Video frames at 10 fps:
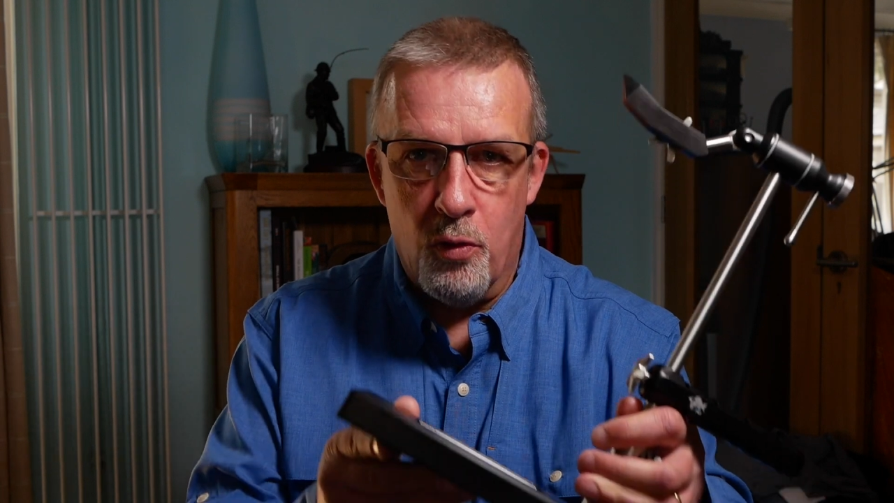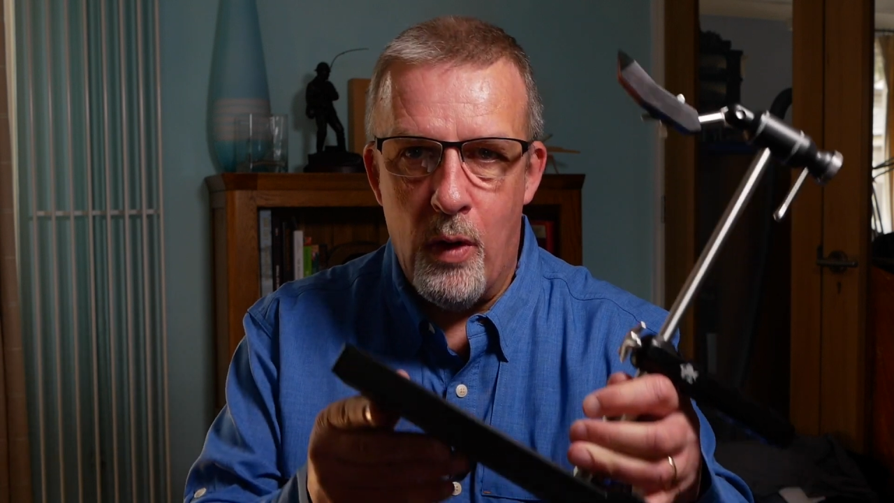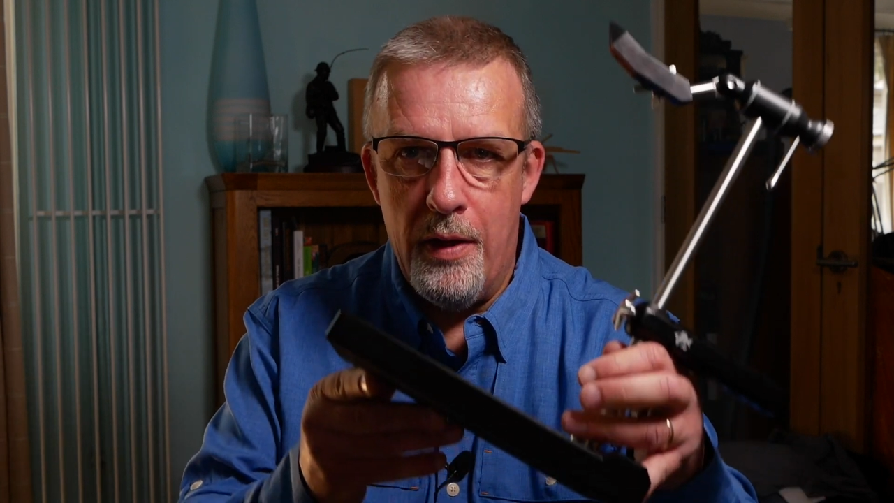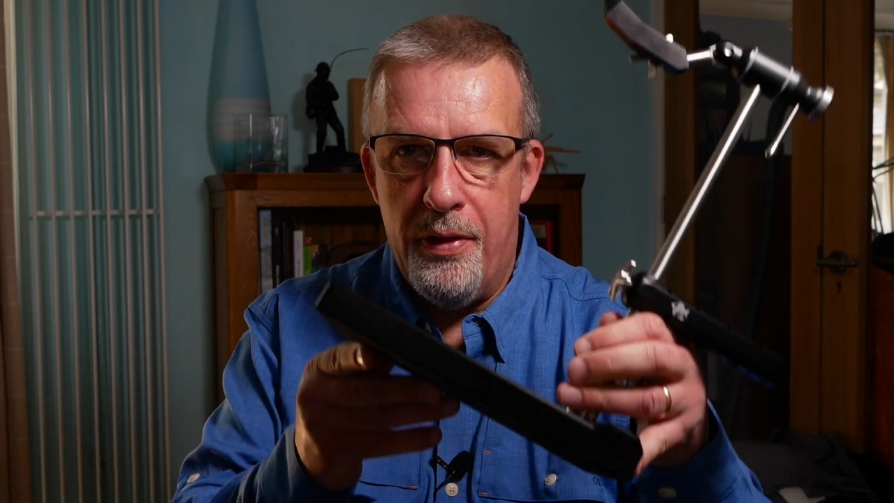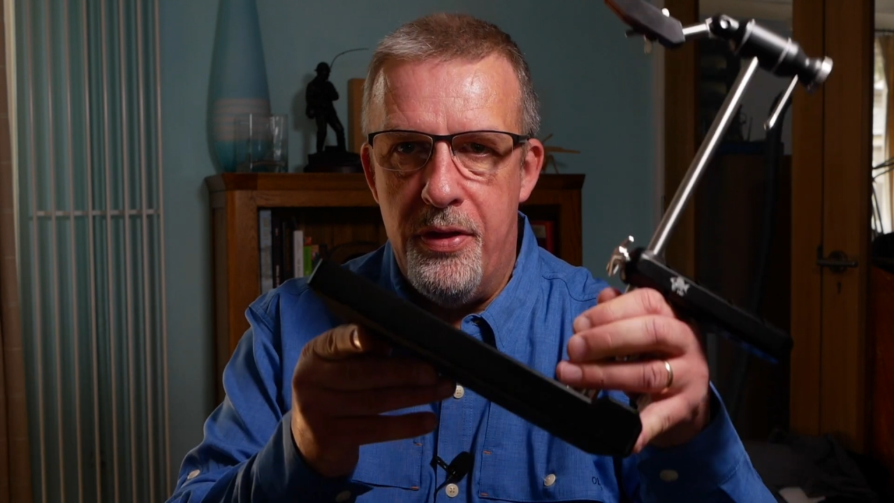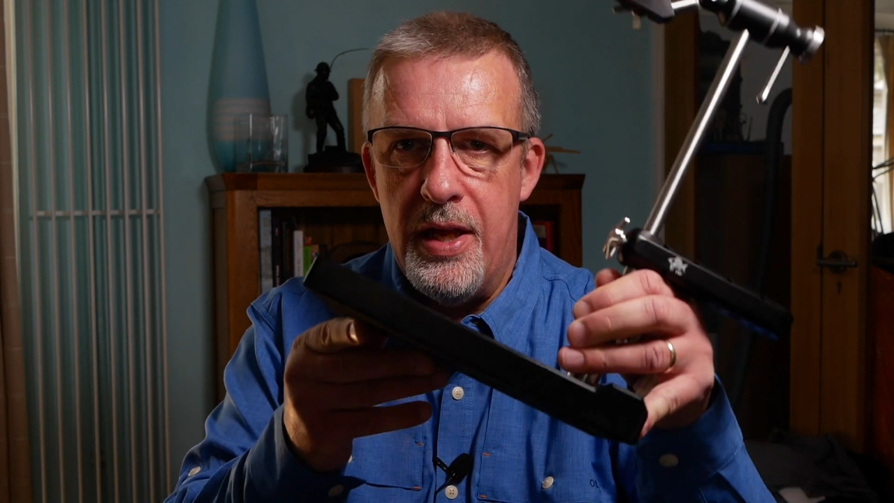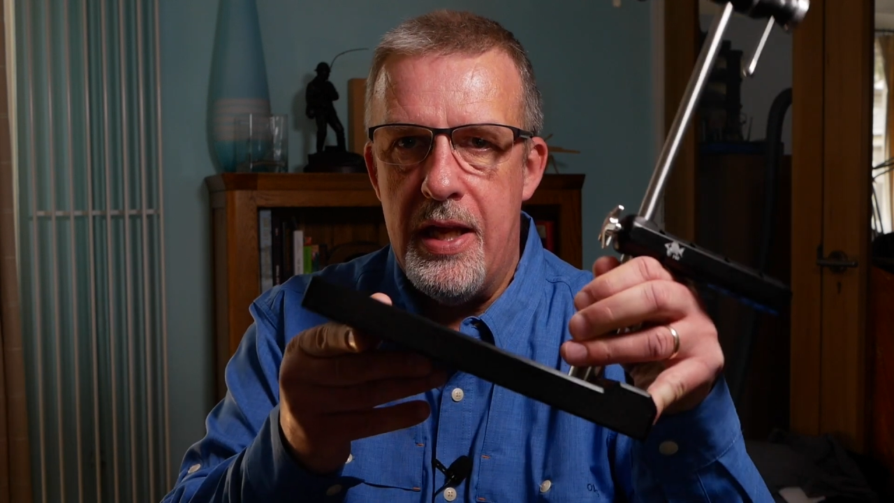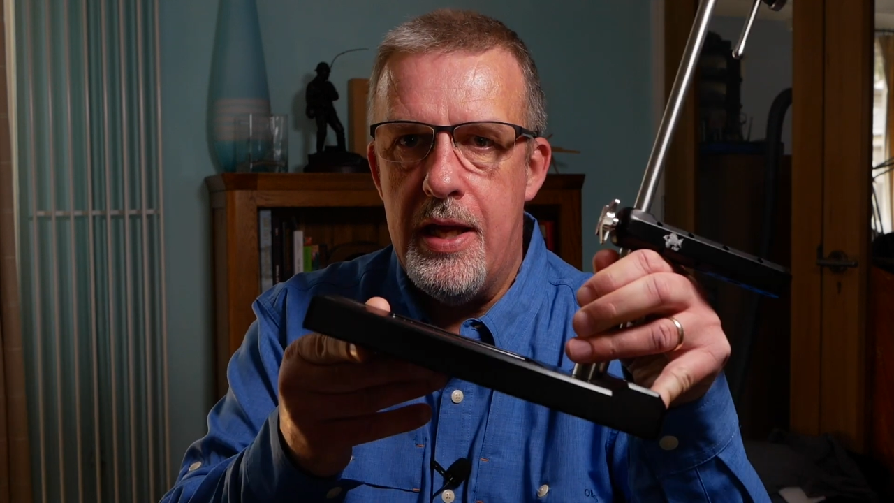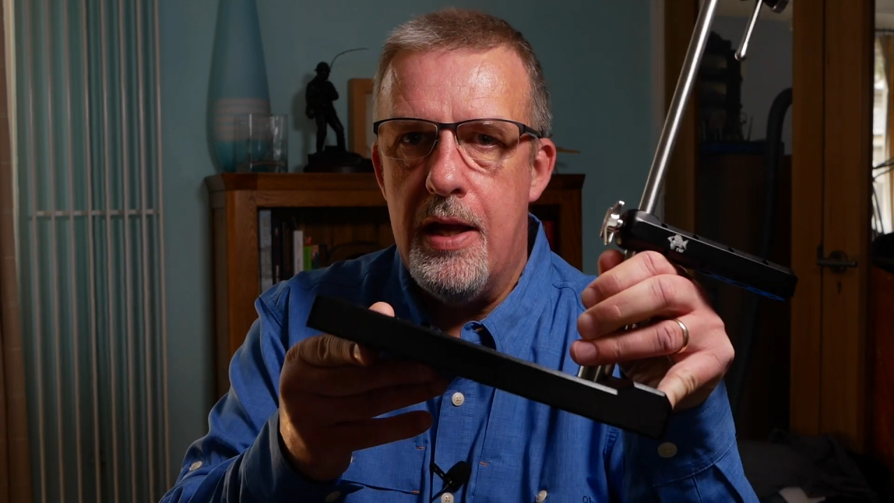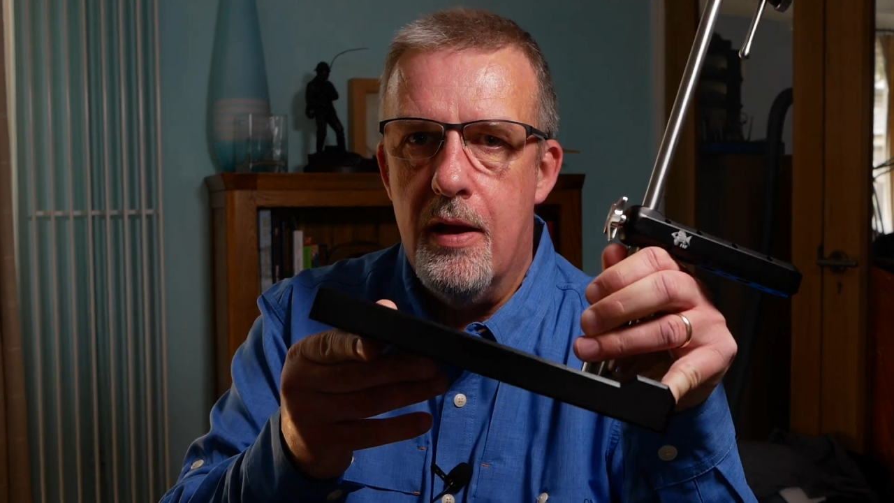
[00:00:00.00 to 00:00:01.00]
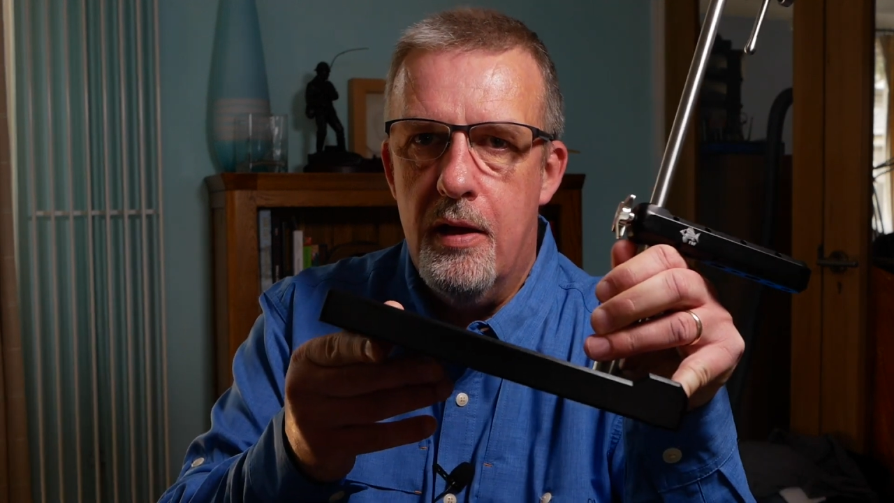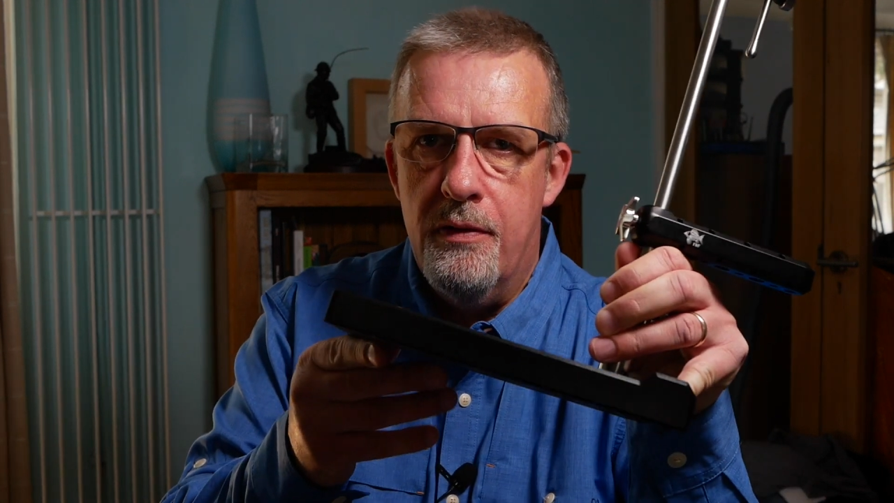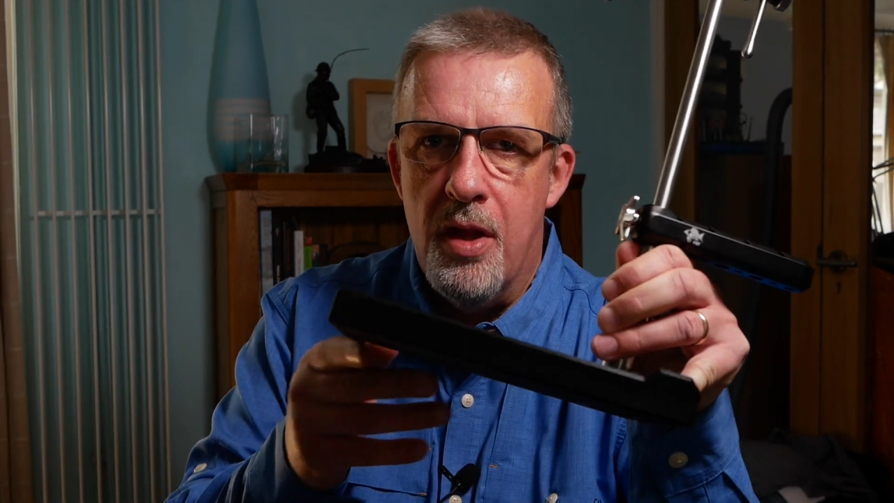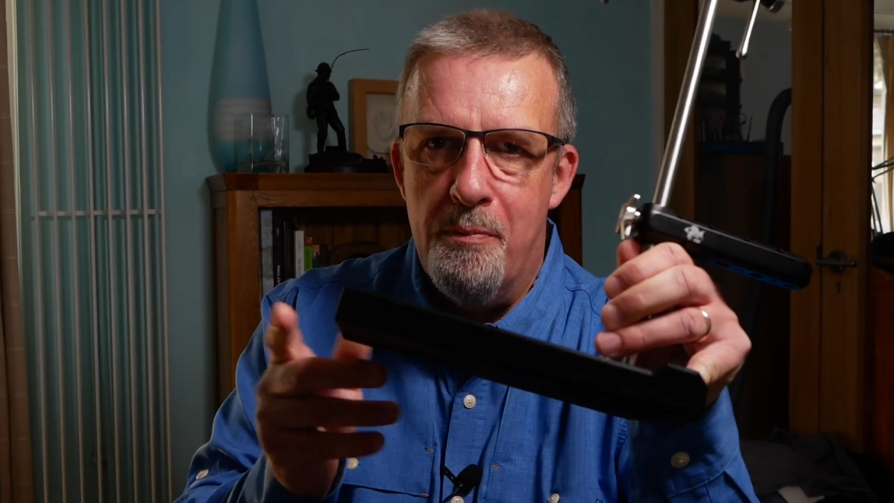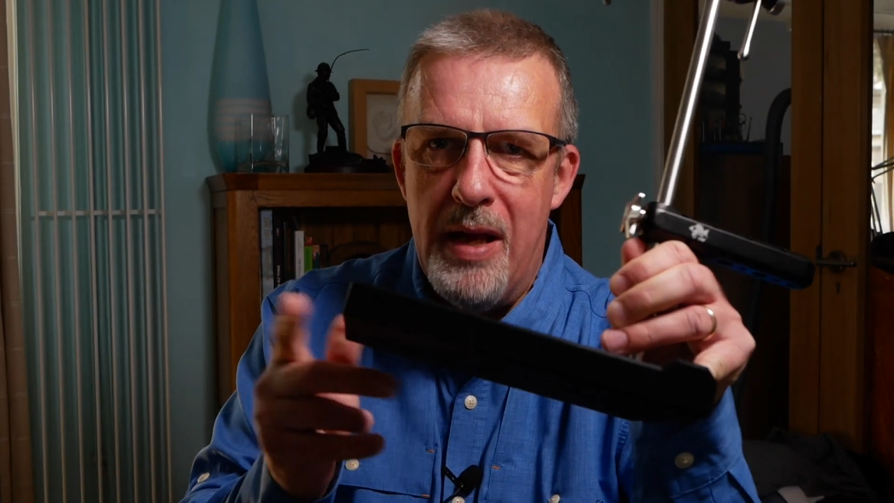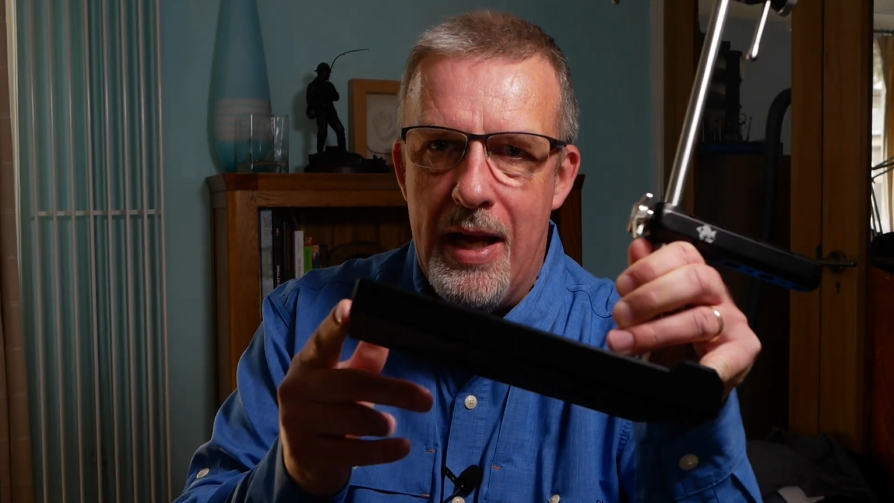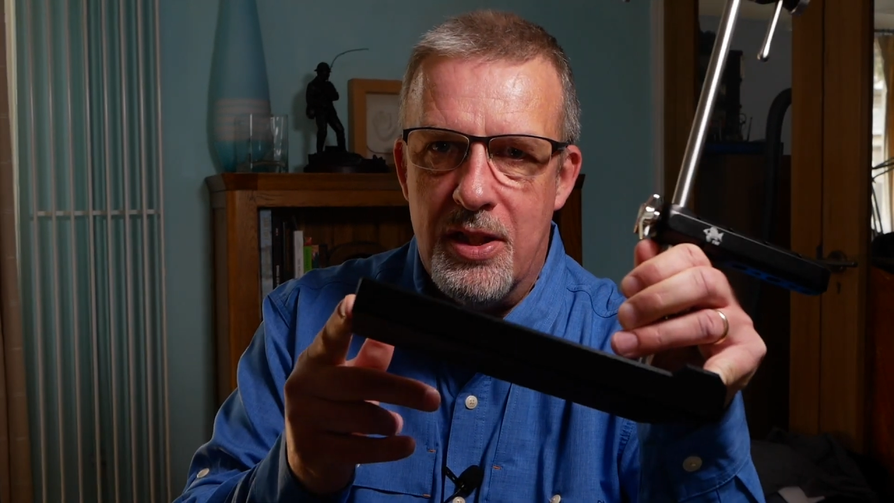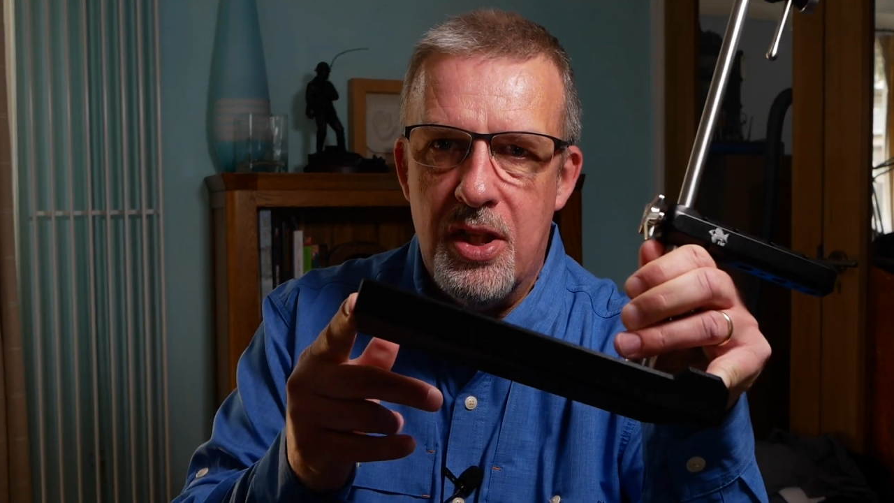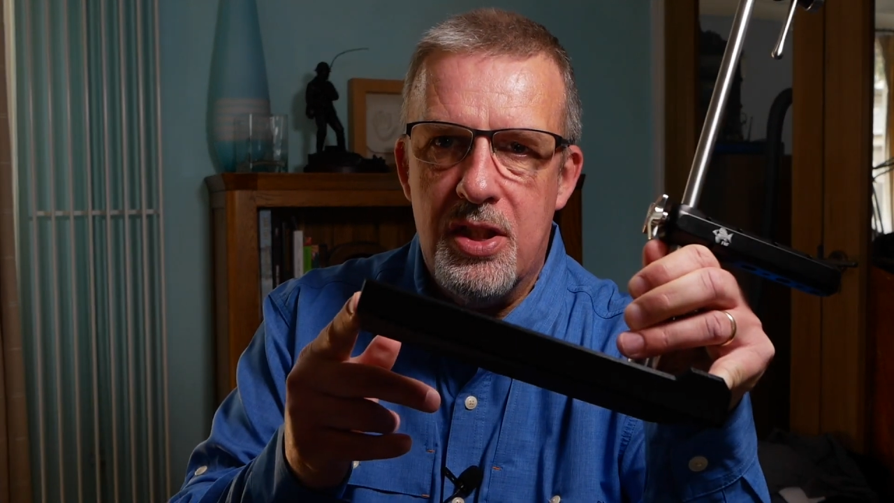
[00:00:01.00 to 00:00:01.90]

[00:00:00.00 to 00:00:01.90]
with the base.